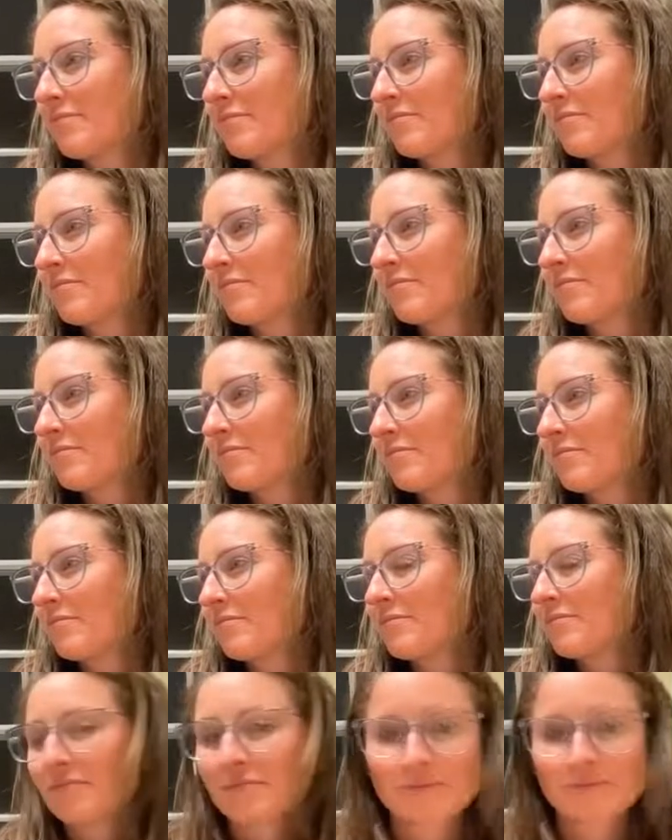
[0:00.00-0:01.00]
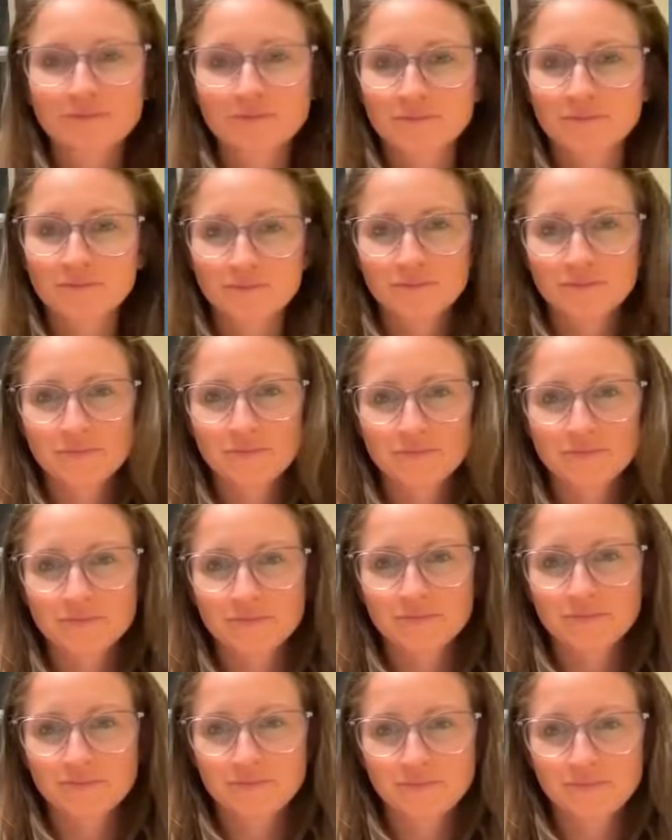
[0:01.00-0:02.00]

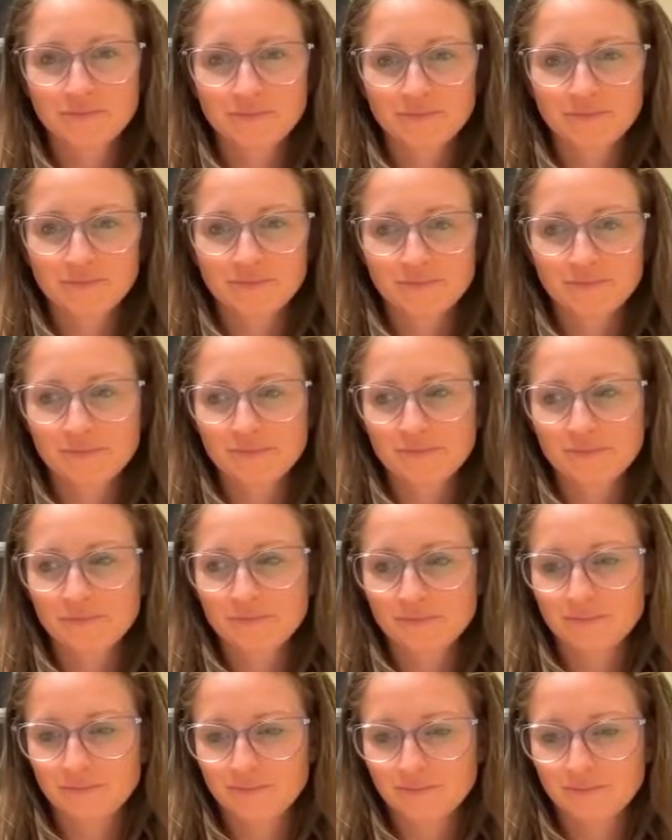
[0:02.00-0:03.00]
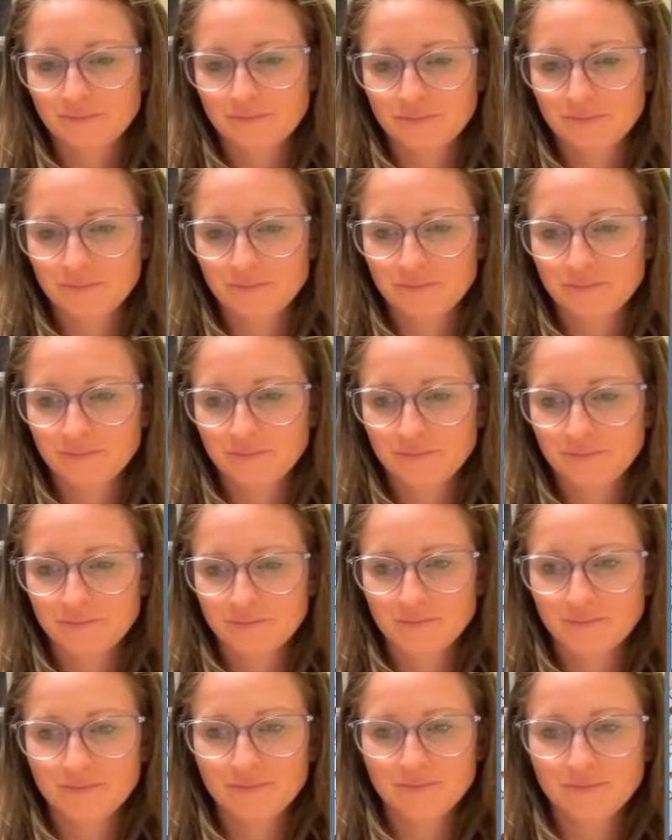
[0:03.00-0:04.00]

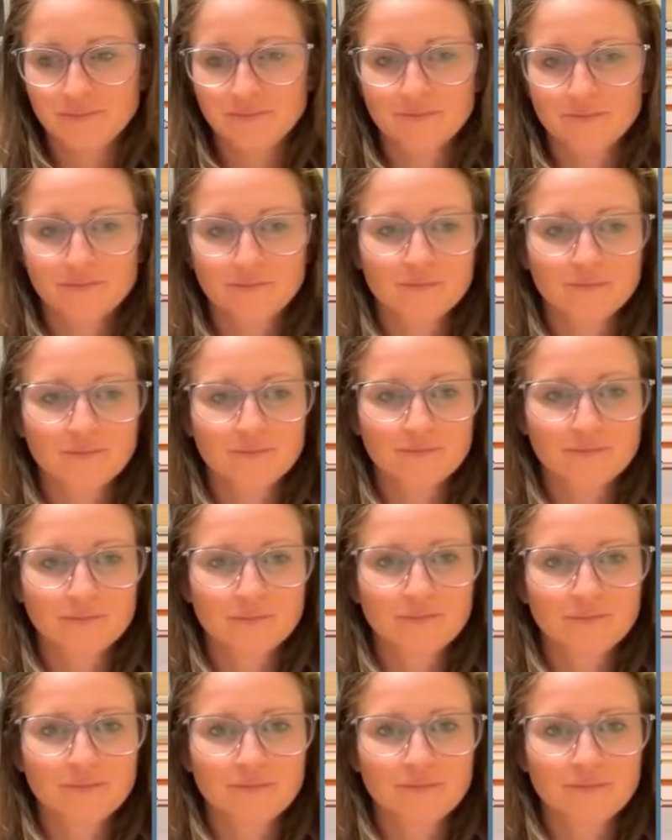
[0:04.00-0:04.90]
The person shown says nothing.